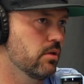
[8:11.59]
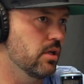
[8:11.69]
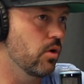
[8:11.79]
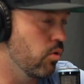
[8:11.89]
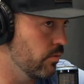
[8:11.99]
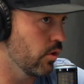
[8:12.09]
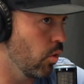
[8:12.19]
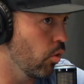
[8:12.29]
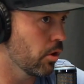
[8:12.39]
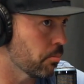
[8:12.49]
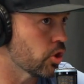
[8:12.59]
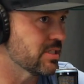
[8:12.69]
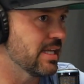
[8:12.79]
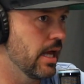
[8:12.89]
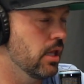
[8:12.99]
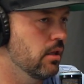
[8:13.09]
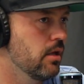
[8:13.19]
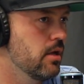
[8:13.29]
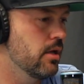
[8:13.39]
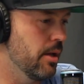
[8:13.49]
the core personnel
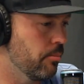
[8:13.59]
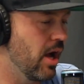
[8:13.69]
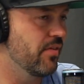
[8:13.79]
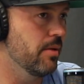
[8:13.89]
and brought them